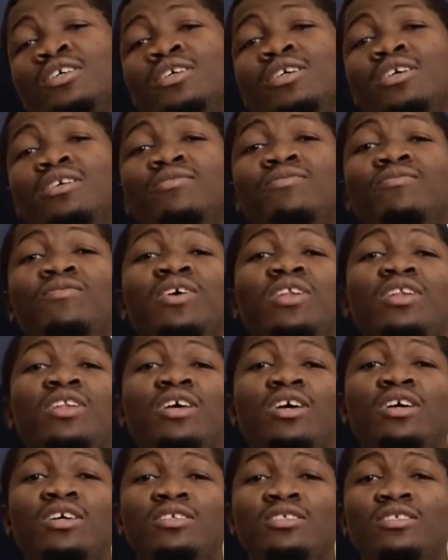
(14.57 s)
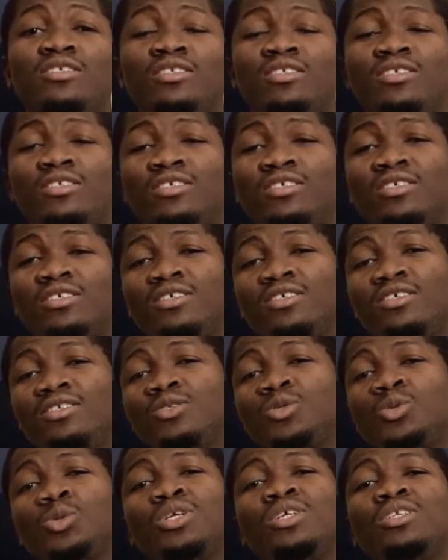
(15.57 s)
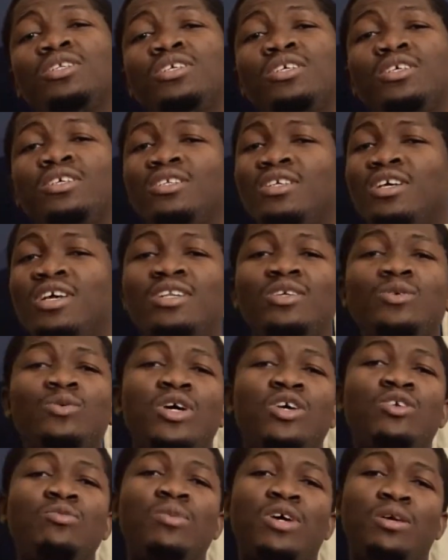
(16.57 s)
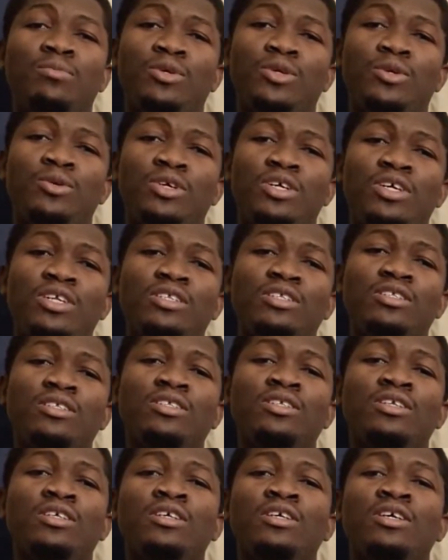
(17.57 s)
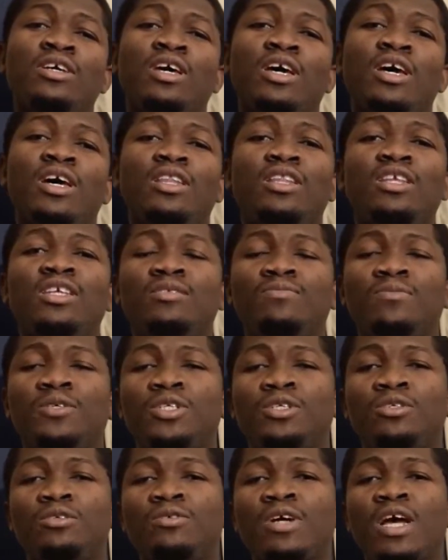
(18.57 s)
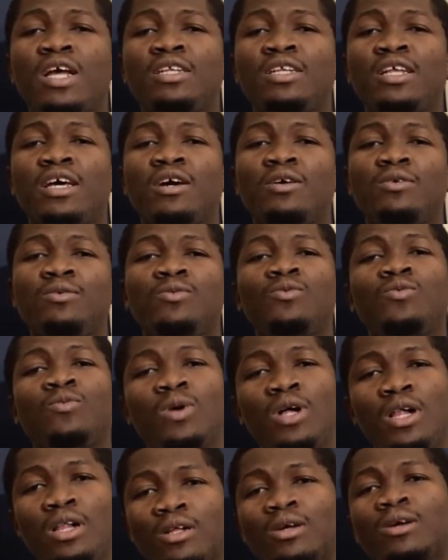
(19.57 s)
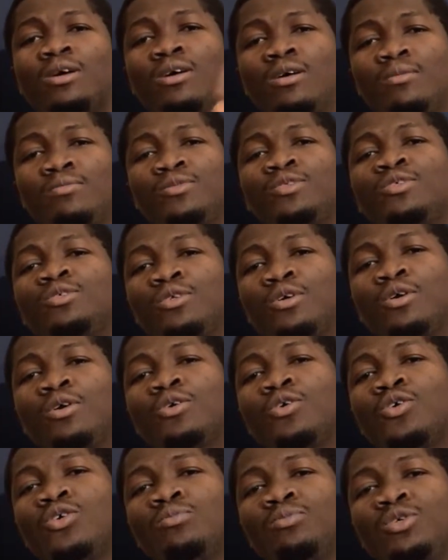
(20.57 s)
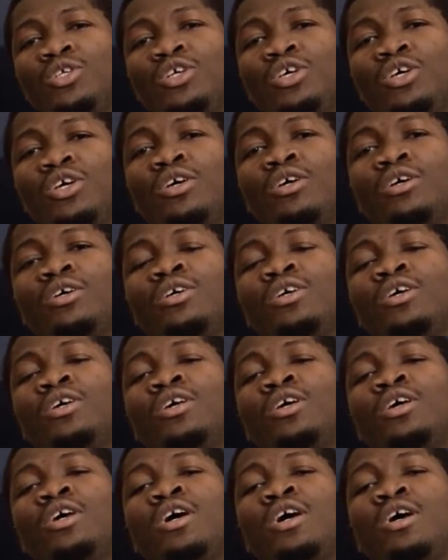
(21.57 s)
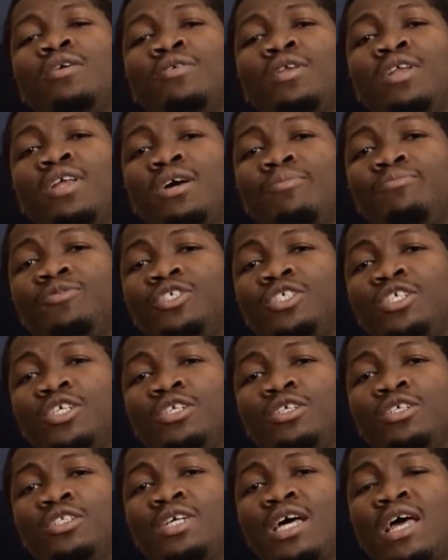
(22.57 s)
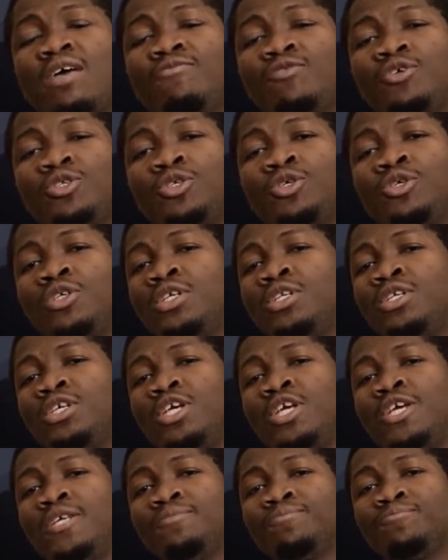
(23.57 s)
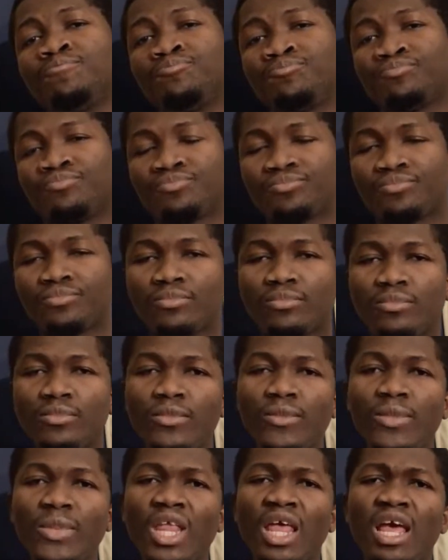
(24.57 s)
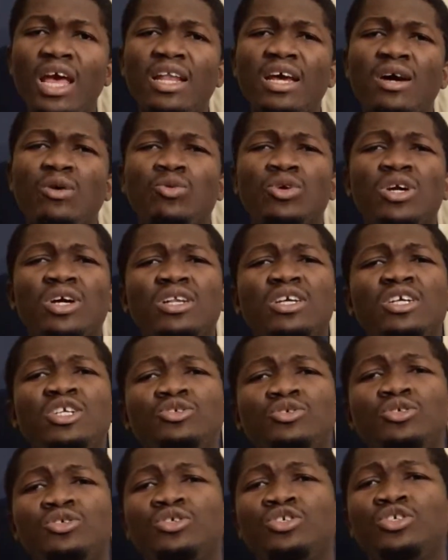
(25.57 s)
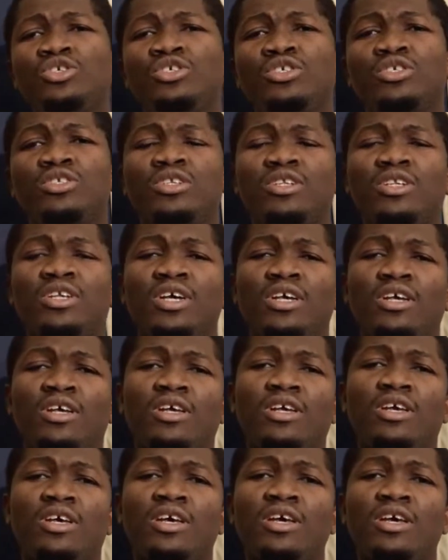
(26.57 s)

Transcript: in Finland, in Sweden, anywhere you might be looking at this video right now. Welcome to GoCode Media. I really appreciate your time for tuning in, and I'll quickly introduce what